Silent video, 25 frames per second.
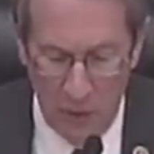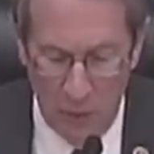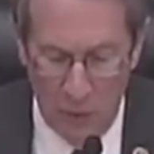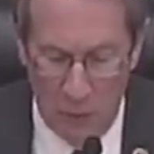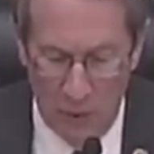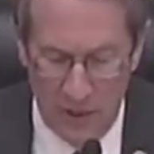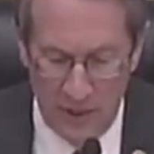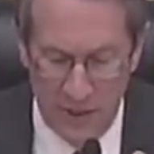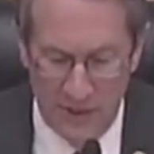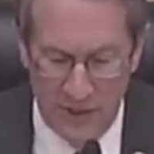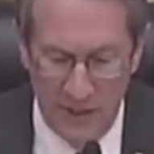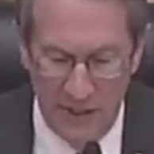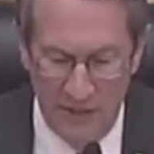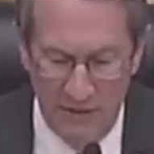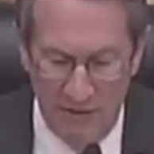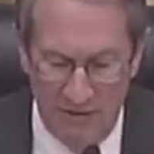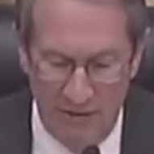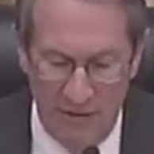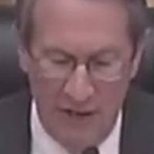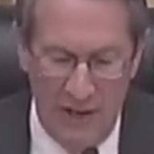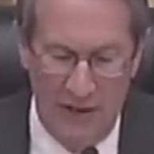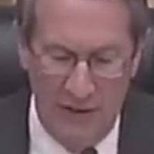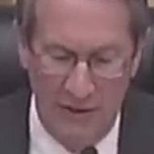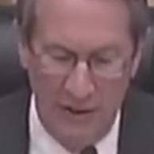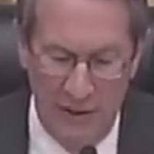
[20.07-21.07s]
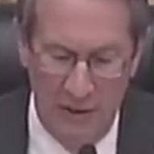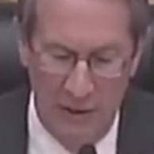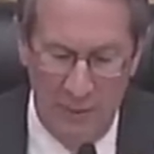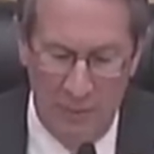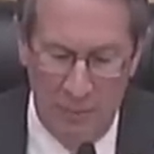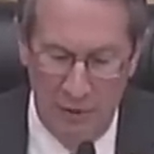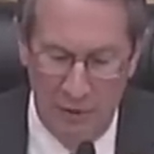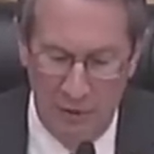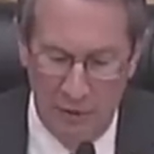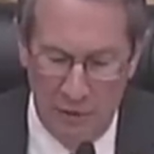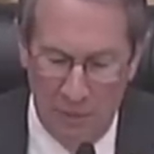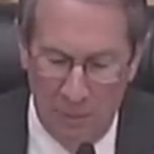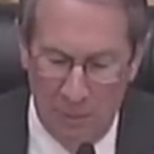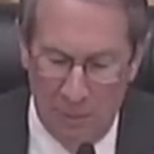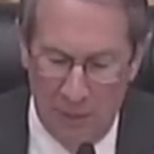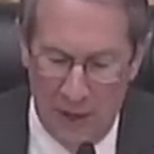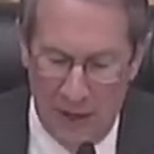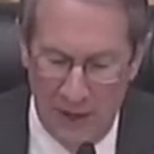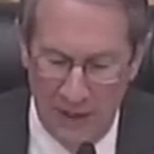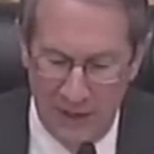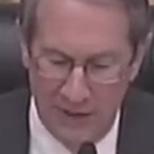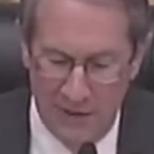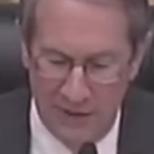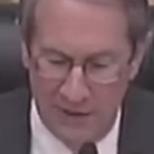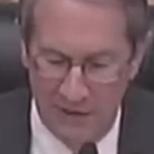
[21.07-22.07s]
What is the effect on the political
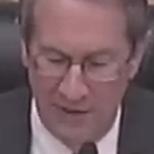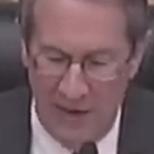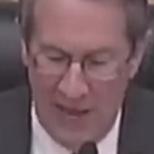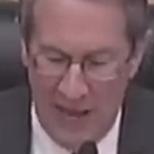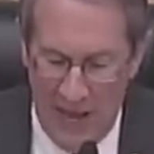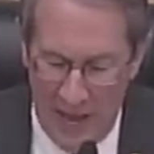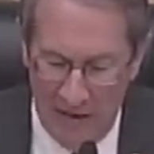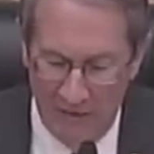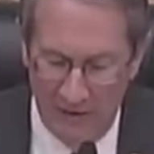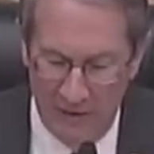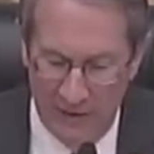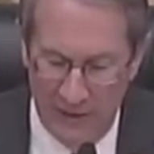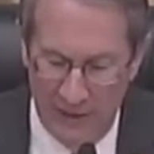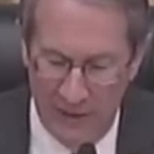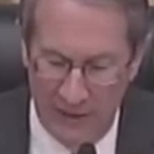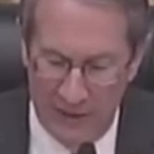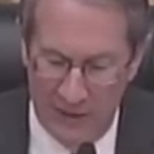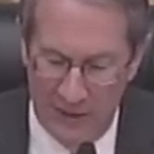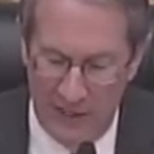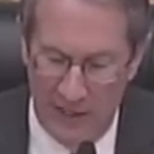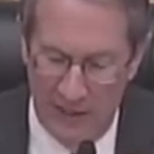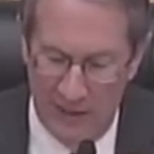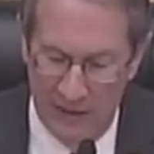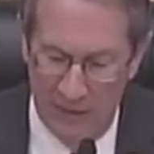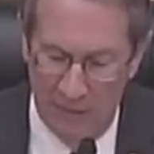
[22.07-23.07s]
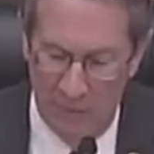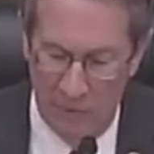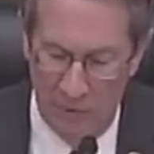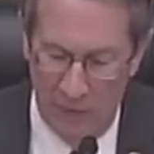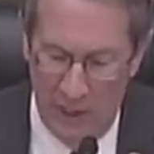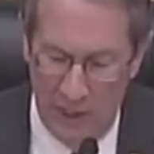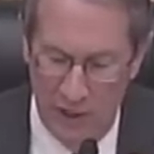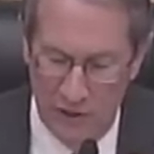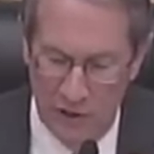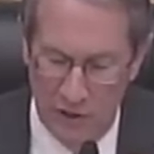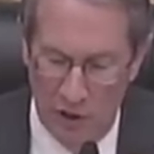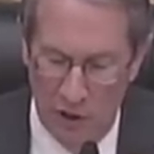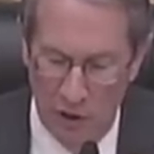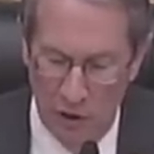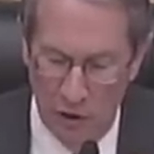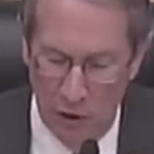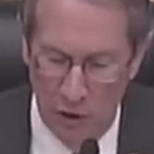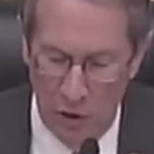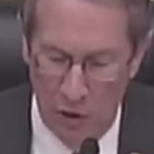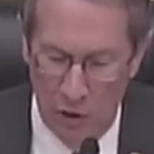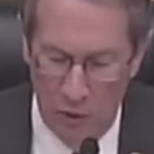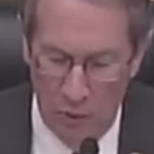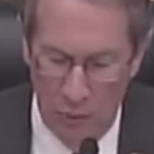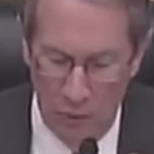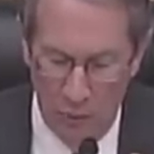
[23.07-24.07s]
process of having the executive branch
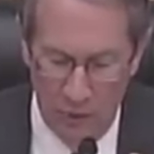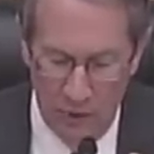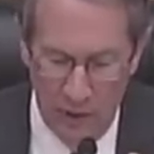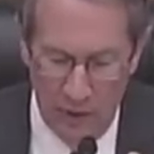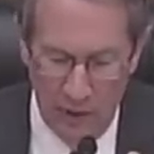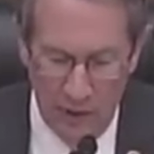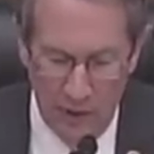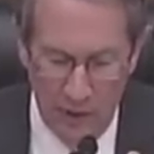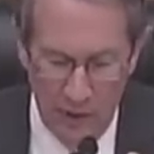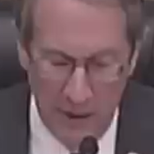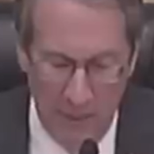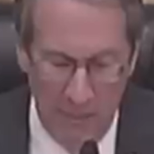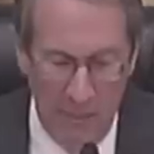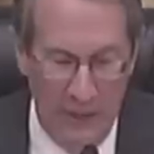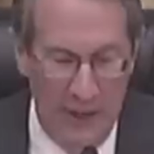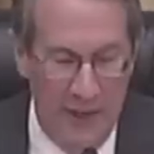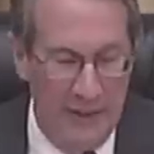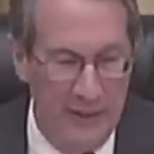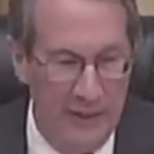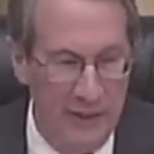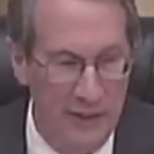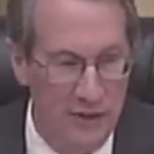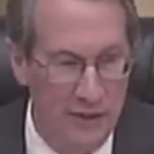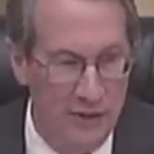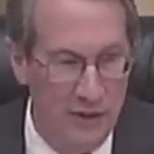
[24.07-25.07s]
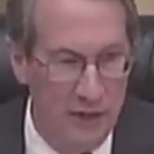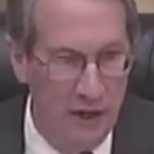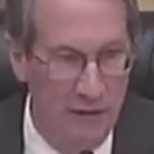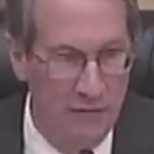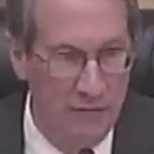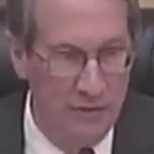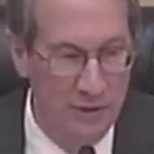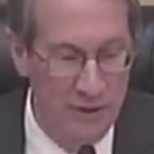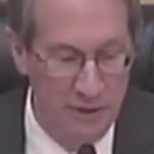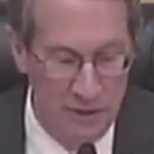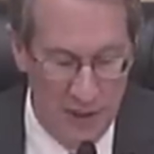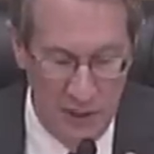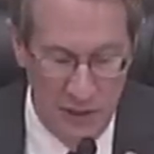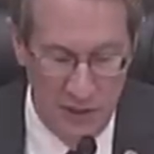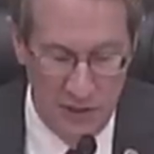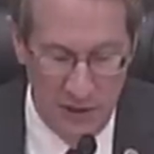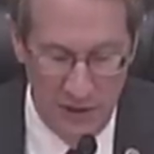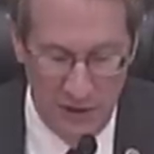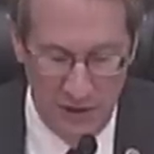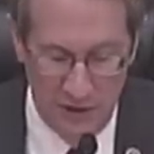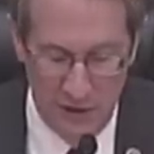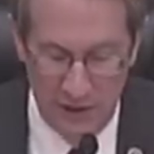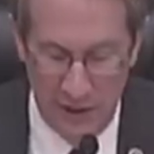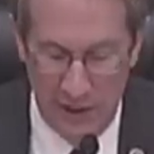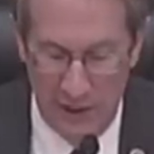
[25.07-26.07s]
alone make these tough
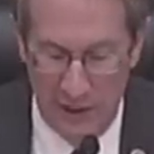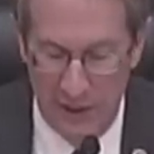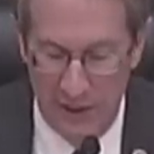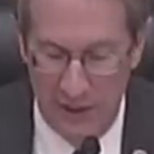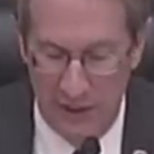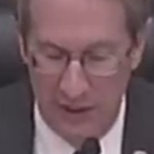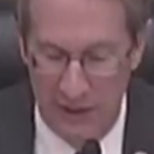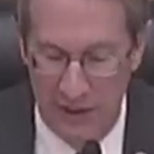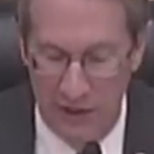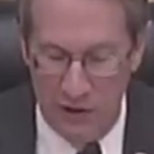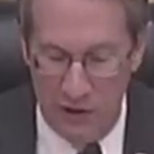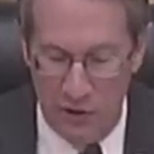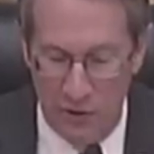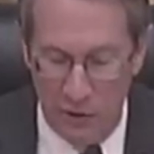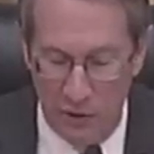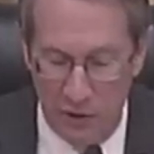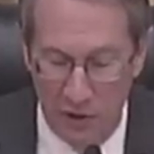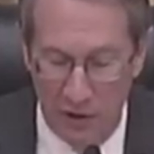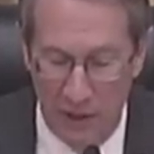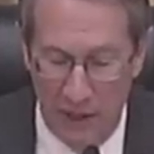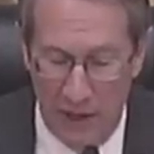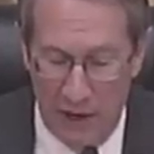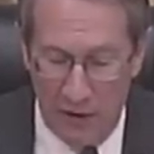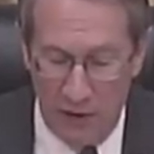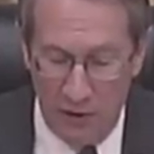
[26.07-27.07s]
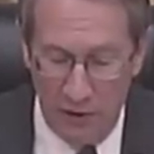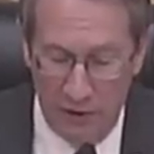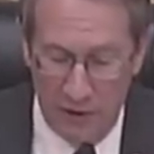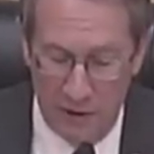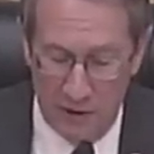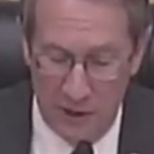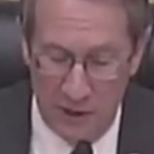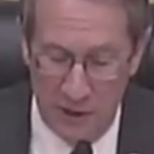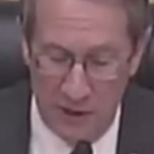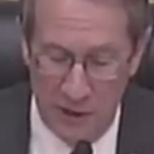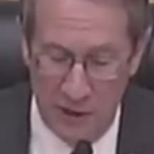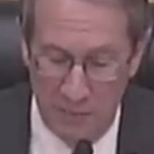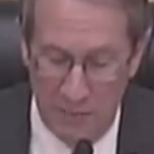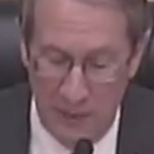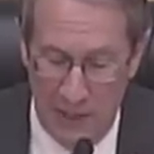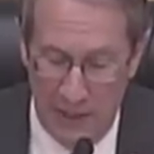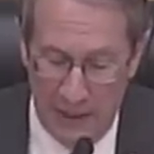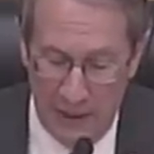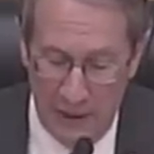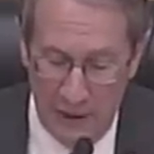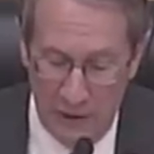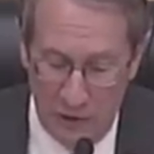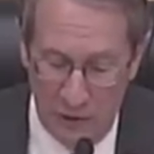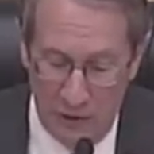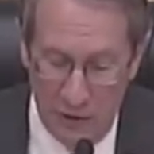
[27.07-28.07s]
decisions? Is unilateral
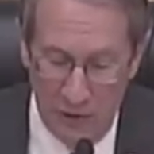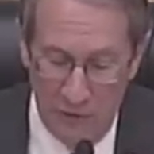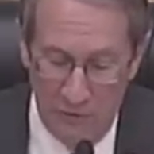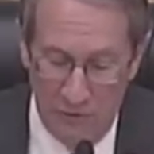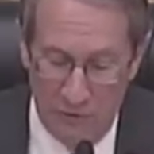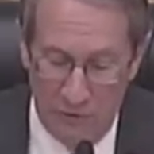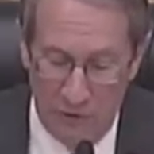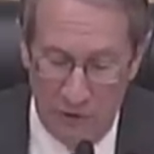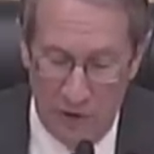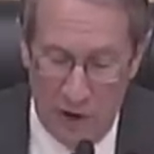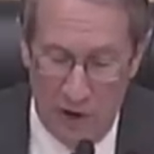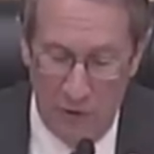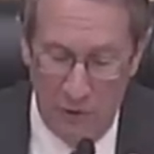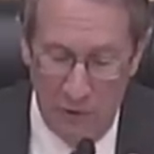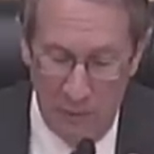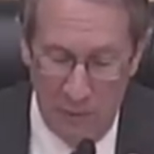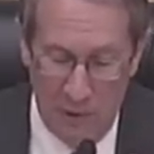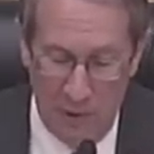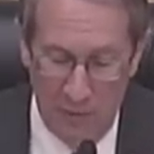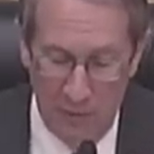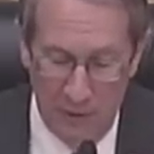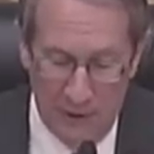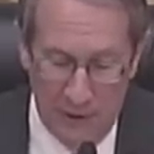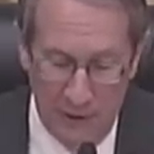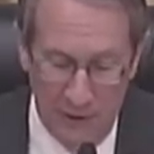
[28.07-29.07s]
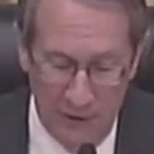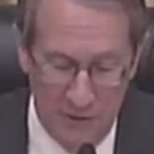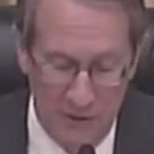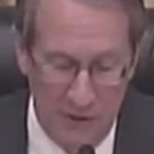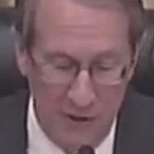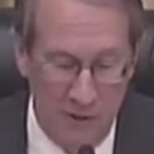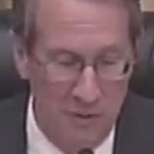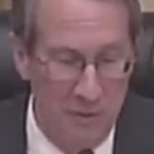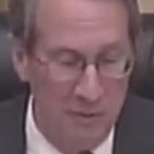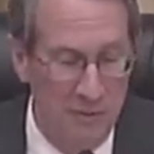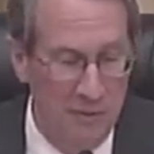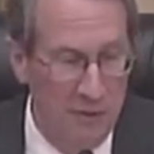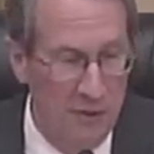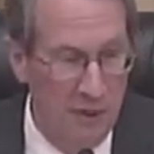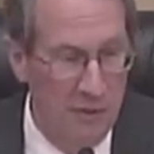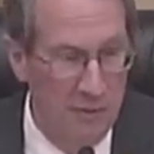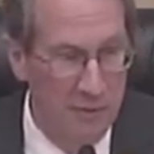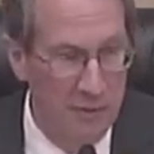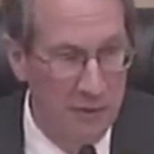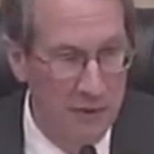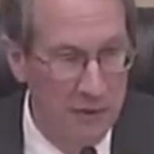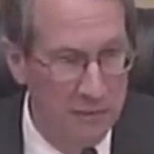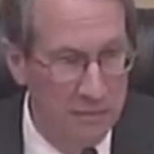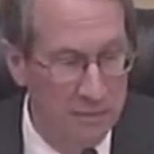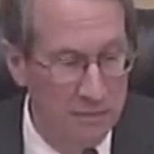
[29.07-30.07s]
decision-making good for our Republican system of
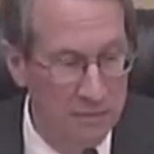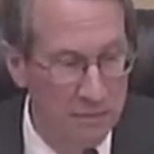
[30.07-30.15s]
government?